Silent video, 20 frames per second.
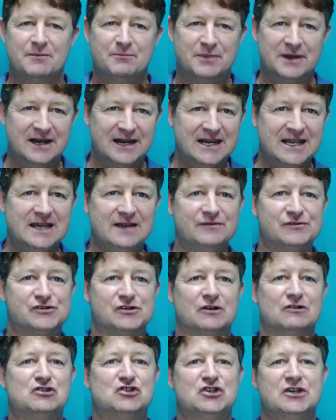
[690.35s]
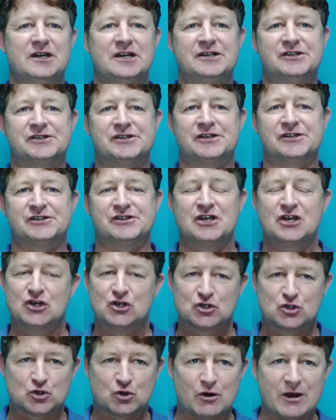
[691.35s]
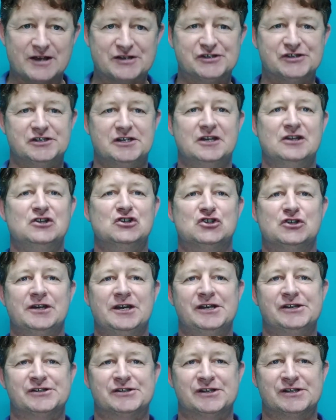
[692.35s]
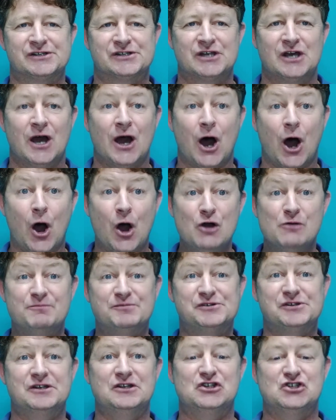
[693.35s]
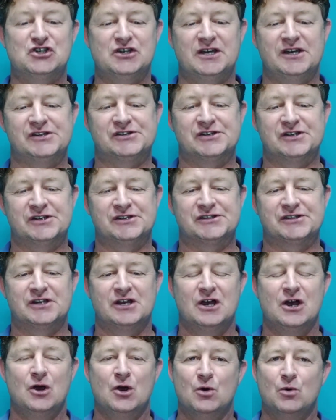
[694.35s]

believes on Jesus, trusts in Jesus, hopes in Jesus,